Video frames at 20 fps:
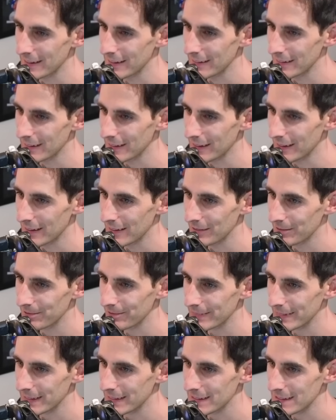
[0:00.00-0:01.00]
at that.
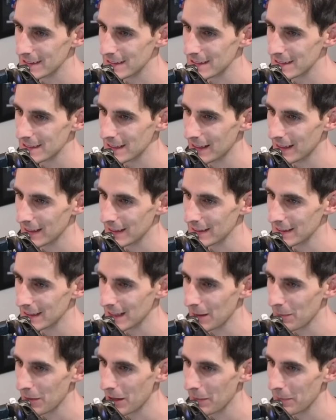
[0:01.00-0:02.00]
Starting to
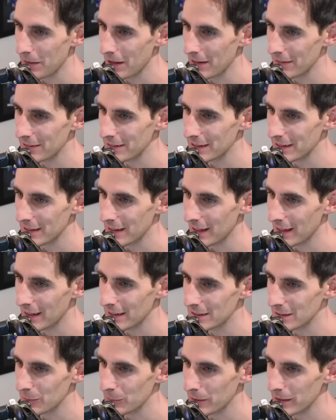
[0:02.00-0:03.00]
come up after that.
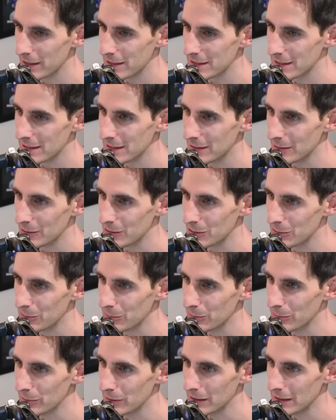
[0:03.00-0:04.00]
So where does the delta
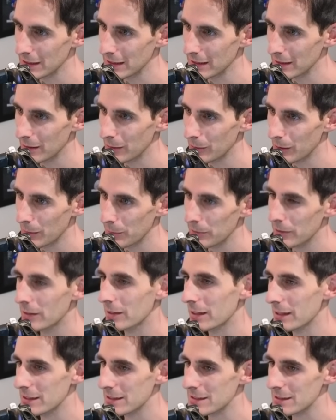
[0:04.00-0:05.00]
really go up?
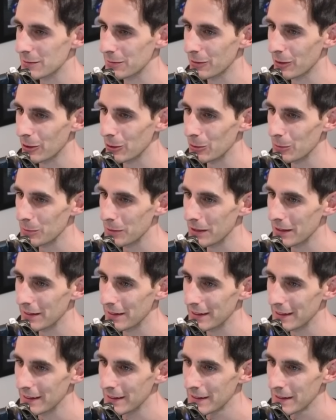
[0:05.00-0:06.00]
Okay, it's the final part
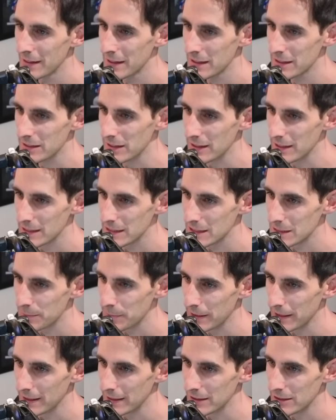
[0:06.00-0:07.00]
there. So this
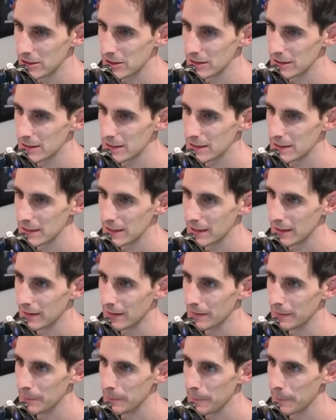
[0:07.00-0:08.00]
speed just
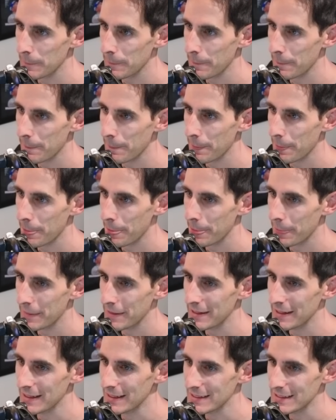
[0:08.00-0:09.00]
here,
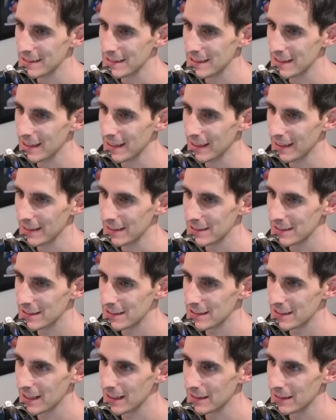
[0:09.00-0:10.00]
yeah, it's there. It's just
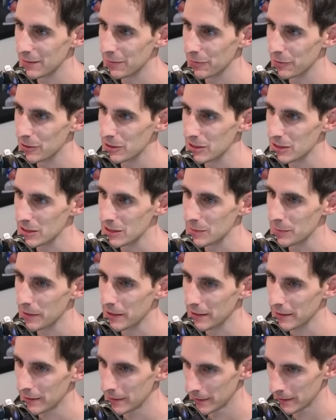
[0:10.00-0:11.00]
that difference in
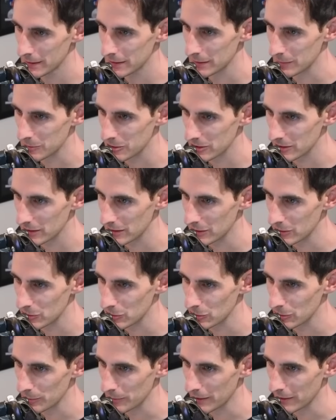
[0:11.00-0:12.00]
speed. I'm just going to
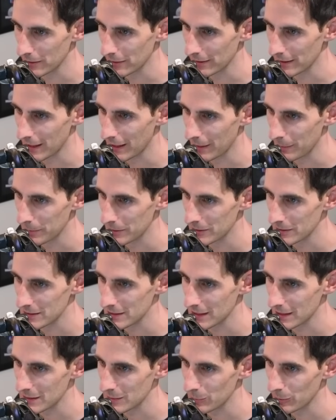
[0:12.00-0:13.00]
zoom in on that because
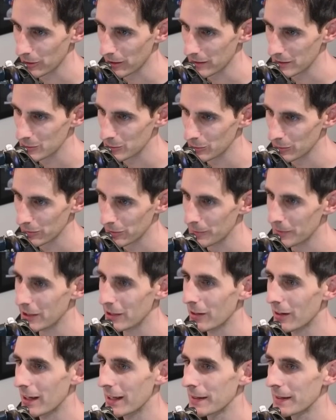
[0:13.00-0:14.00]
that's what I saw from the
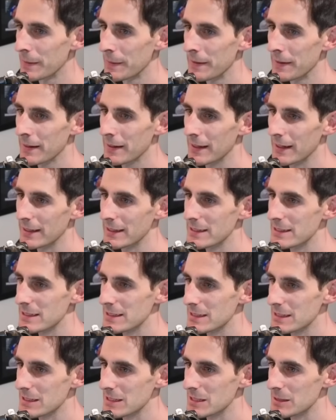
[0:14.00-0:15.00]
eye. And this is
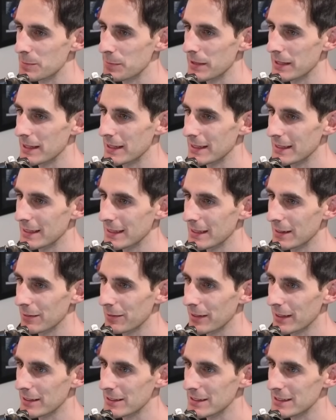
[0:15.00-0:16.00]
the speed here. If
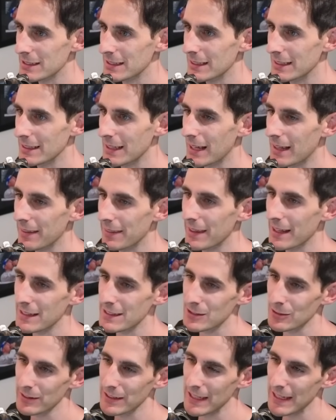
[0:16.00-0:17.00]
I just click that, that's
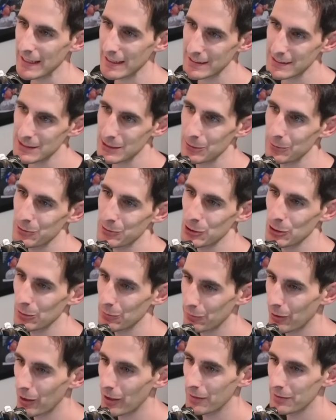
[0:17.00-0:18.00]
on the exit of turn
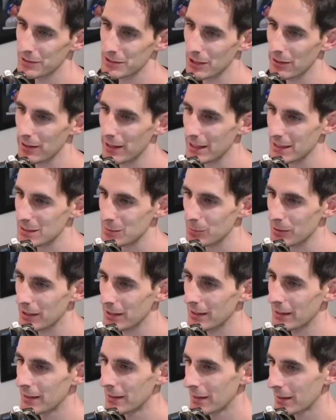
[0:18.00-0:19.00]
5. So that's where
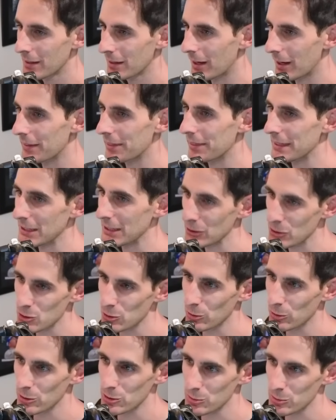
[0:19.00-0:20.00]
I think
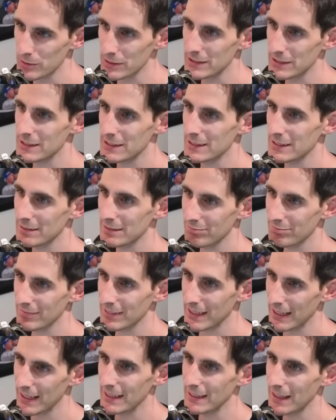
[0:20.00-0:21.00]
George was
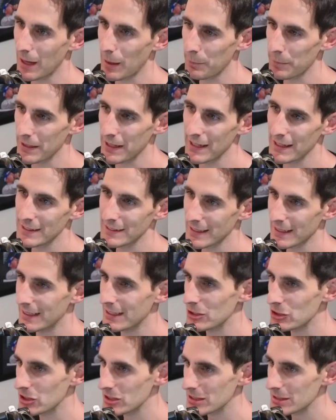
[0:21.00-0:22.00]
getting the upper hand. And it
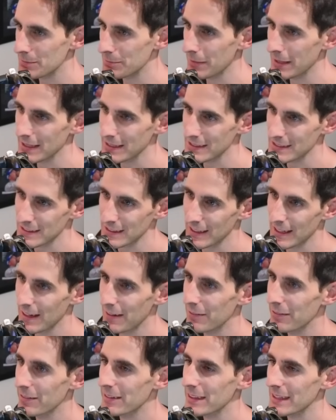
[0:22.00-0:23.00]
just means that
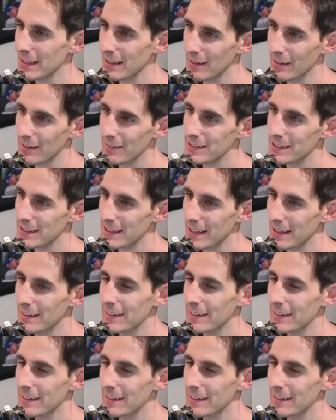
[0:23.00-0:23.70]
everything after that